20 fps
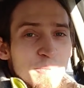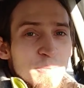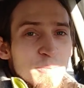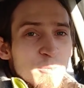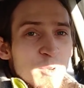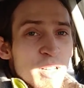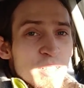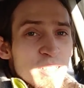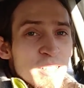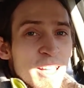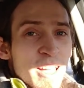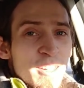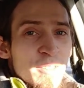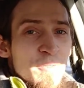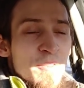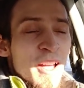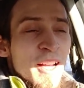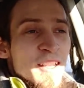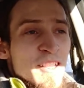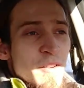Once again,
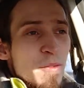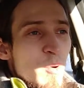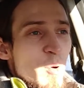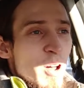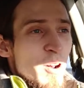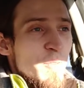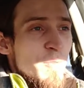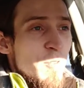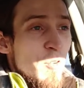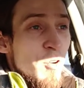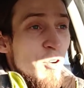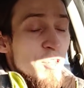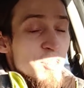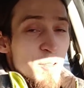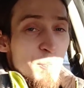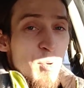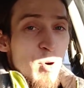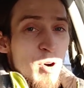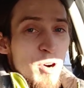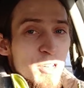thanks everyone for
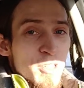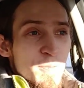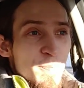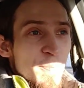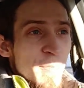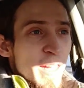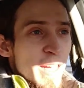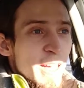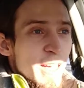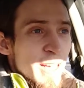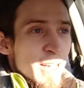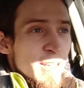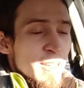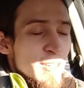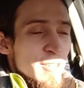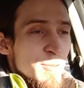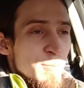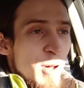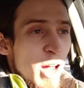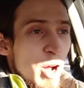support,
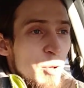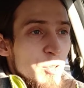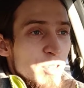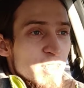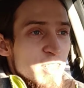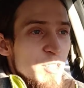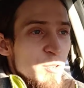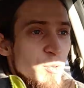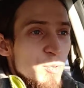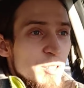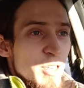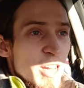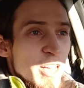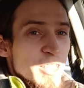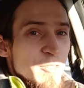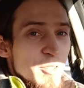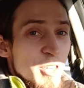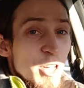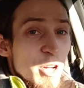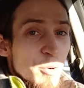and I will see you in the
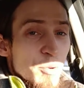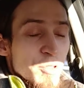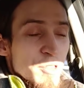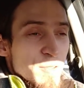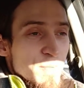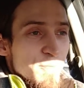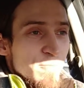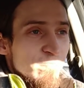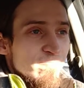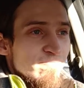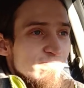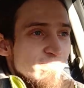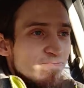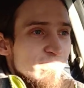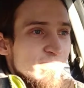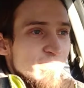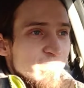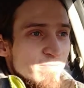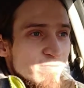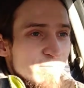next videos.
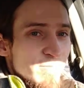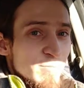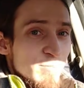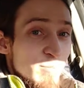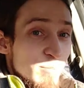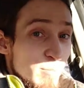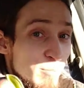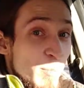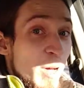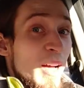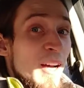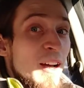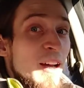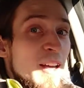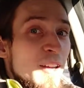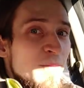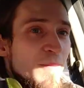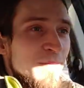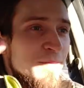Bye.